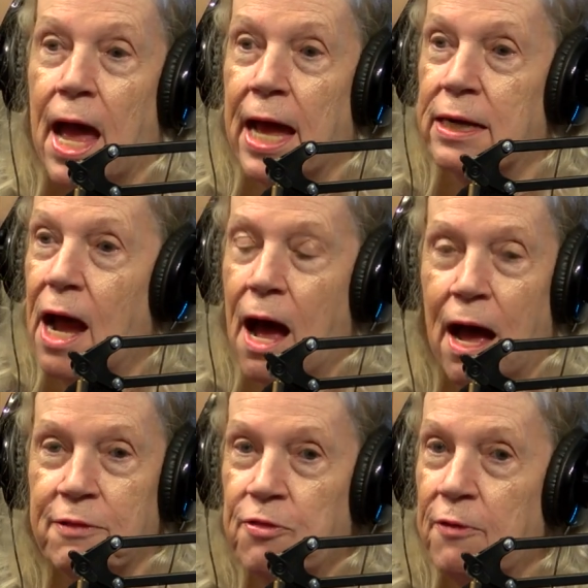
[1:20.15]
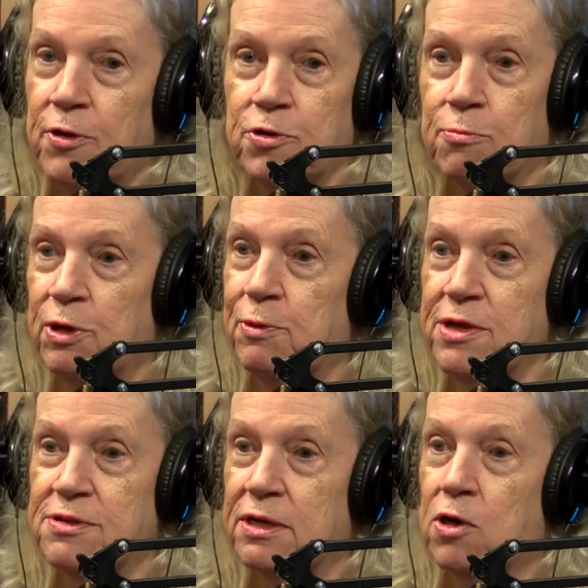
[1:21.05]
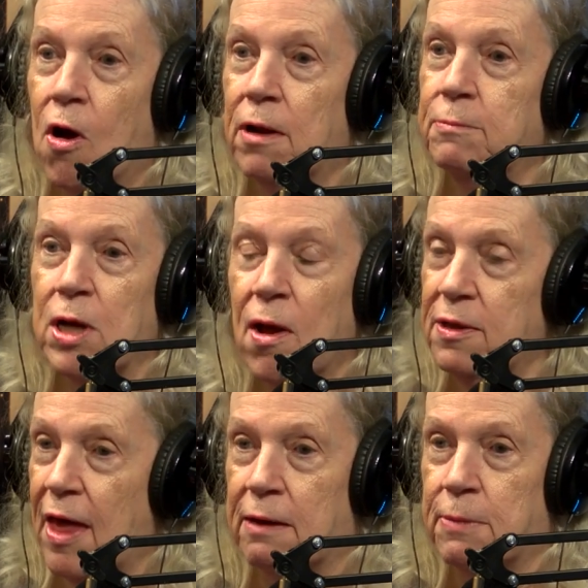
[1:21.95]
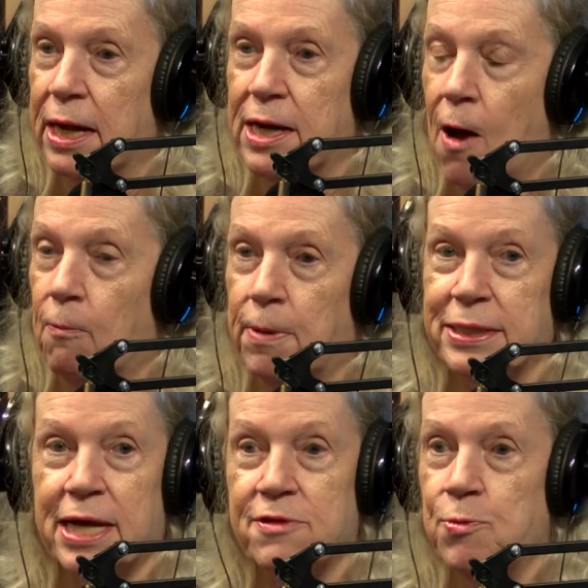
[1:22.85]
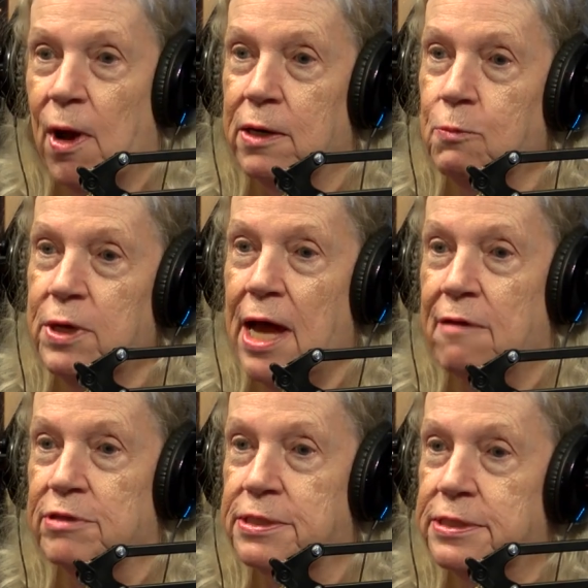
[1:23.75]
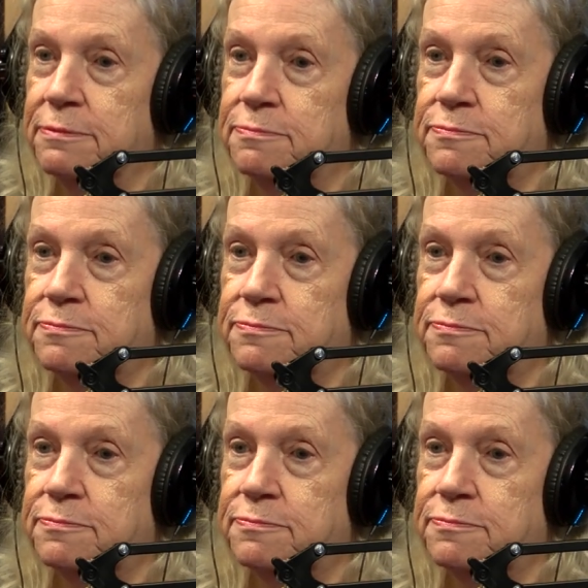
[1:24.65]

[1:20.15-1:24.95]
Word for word: And I thought the human race had gone beyond that by now, but guess what? We haven't.